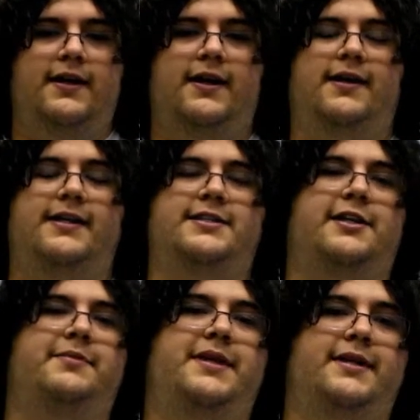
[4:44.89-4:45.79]
and it's
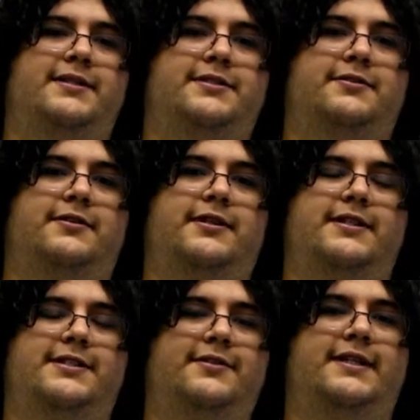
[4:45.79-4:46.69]
all being stored
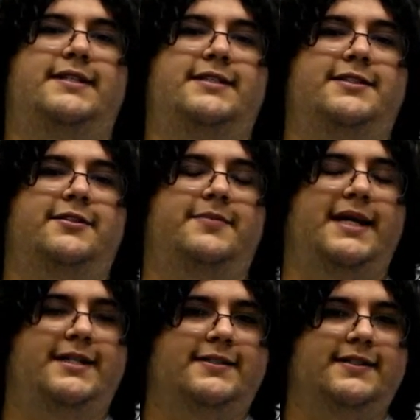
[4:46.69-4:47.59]
into a digital
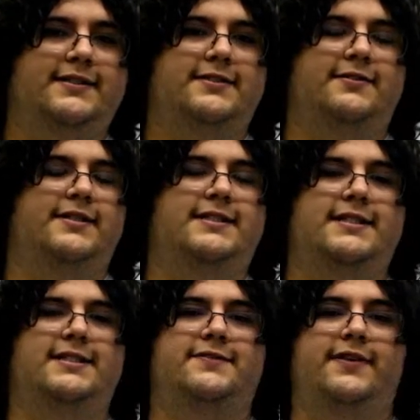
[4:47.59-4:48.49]
matrix or the
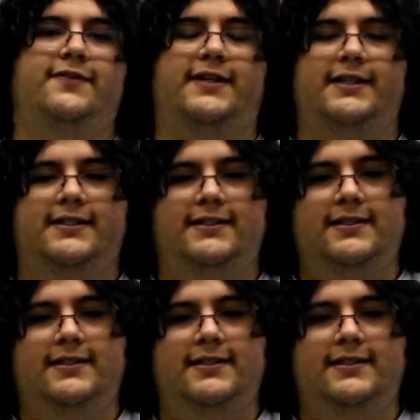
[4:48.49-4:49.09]
CSV file,